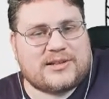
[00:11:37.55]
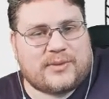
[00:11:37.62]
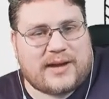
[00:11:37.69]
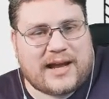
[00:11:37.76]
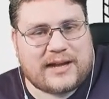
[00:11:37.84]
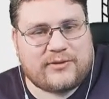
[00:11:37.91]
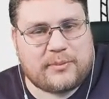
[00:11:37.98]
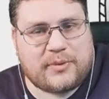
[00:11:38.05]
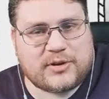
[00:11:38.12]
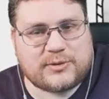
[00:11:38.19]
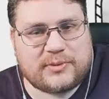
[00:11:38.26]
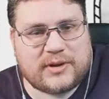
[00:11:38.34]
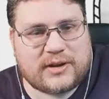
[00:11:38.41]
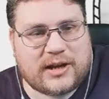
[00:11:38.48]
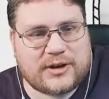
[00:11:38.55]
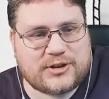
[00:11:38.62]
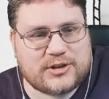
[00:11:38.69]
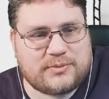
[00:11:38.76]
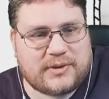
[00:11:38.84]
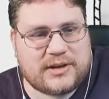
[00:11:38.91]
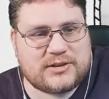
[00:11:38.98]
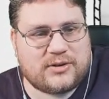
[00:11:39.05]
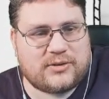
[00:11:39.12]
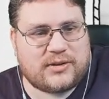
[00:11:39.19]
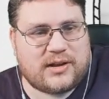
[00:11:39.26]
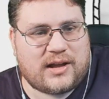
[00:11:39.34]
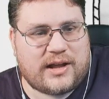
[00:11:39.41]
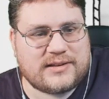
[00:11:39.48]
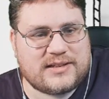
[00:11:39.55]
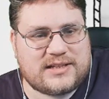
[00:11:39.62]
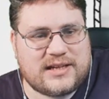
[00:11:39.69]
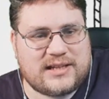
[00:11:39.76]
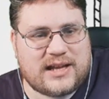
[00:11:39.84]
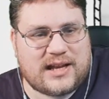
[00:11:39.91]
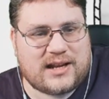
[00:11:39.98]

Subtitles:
to a handful of possible locations based on the unseen